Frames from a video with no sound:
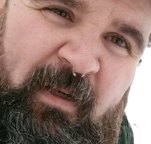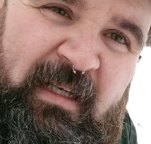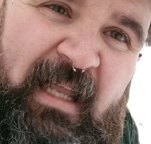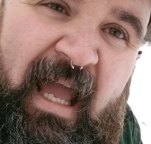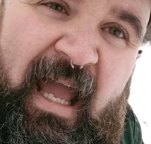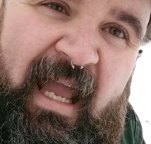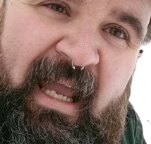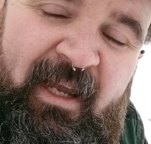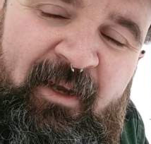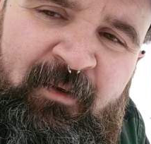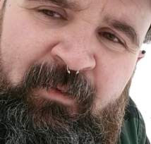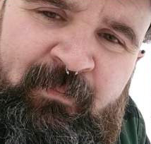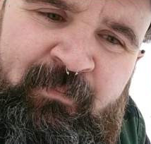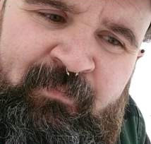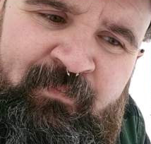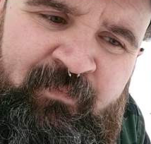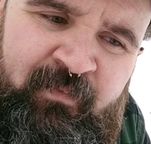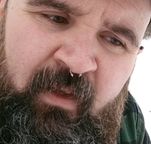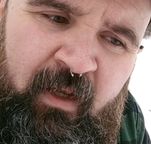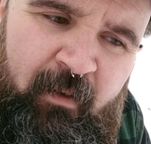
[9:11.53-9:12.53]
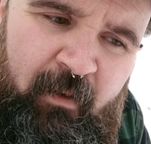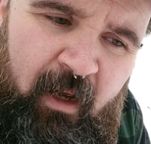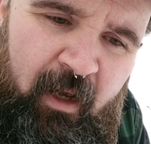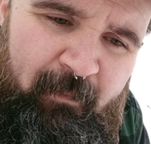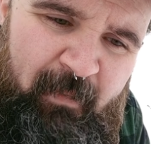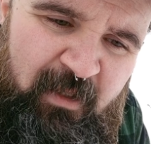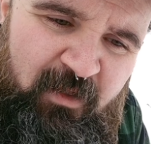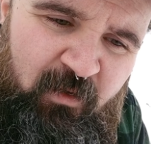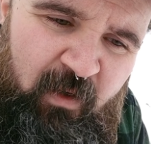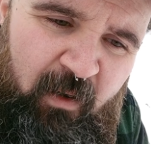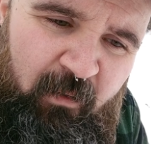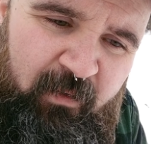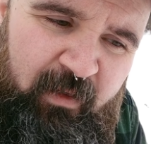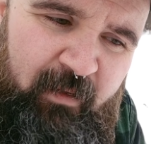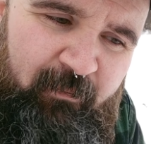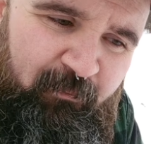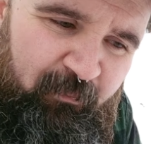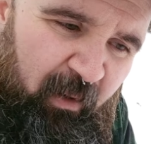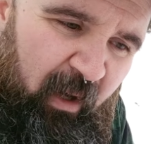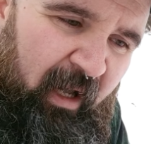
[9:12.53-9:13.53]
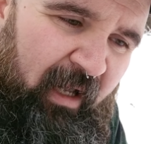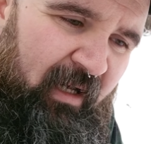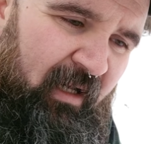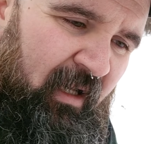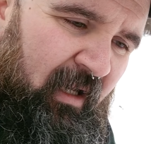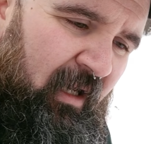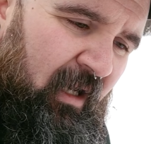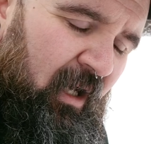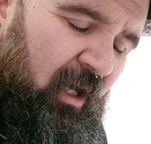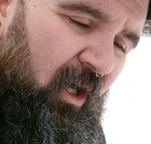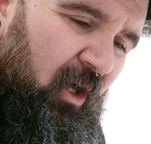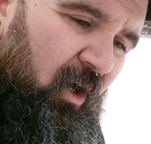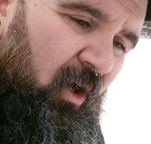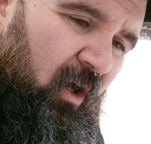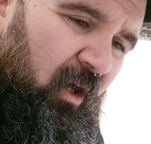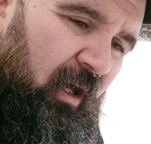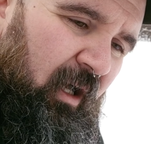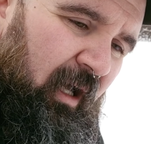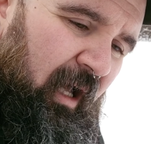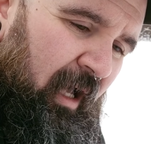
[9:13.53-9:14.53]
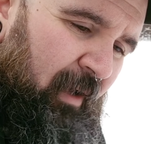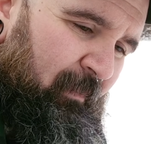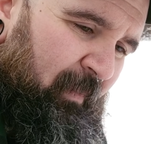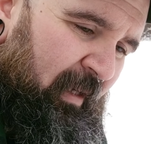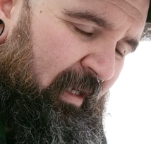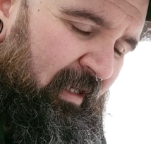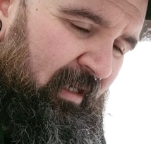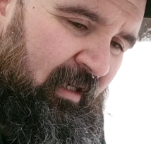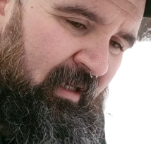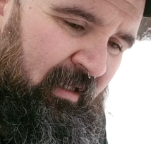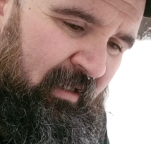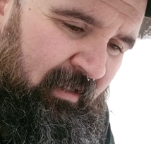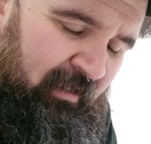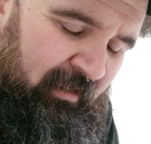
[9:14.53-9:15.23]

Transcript: day mess around with it. But I mean,